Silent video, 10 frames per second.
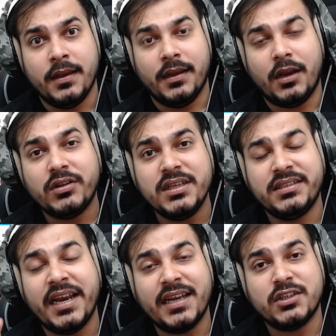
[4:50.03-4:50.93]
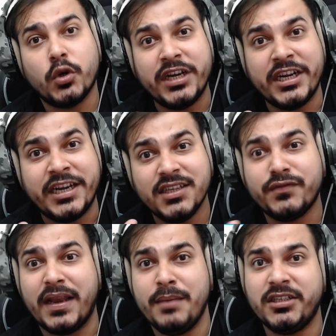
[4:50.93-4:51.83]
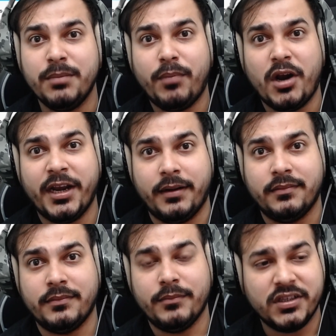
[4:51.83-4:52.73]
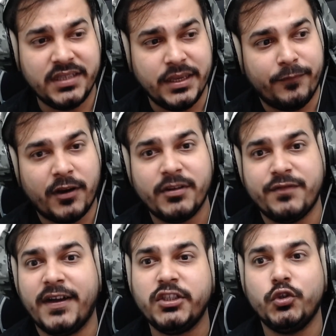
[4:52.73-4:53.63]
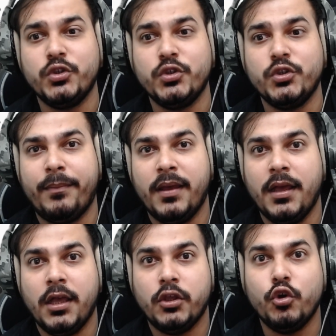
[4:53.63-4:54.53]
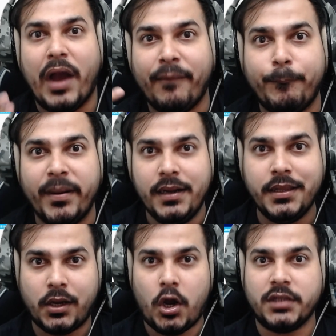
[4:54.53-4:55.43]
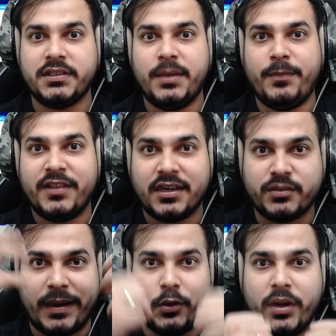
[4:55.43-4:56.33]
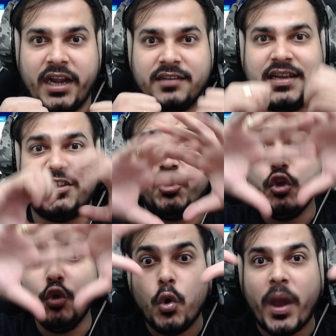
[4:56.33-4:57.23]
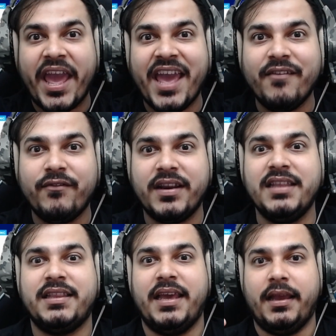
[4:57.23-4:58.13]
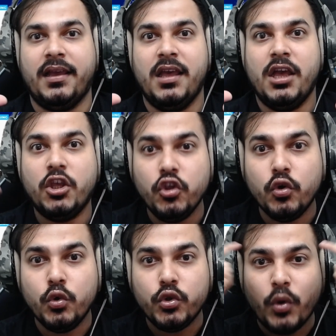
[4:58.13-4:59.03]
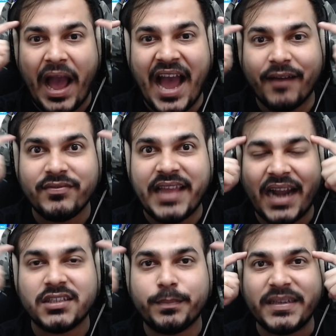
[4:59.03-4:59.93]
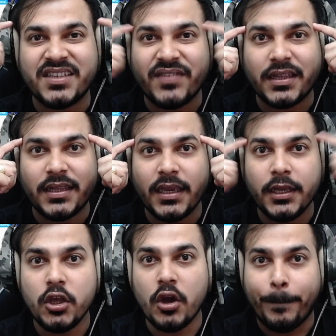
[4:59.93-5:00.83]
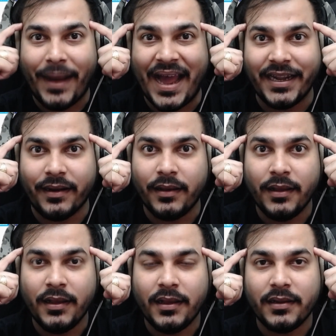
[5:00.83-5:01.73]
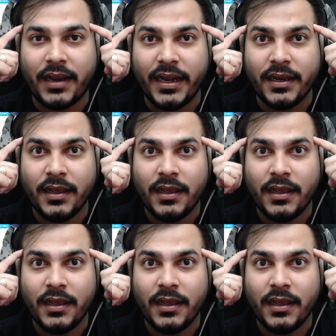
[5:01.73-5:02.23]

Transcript: Now this data storytelling is very much important because see, from the first two step, you have built the concept with respect to data science. You know everything. You have that specific thing in your mind, right?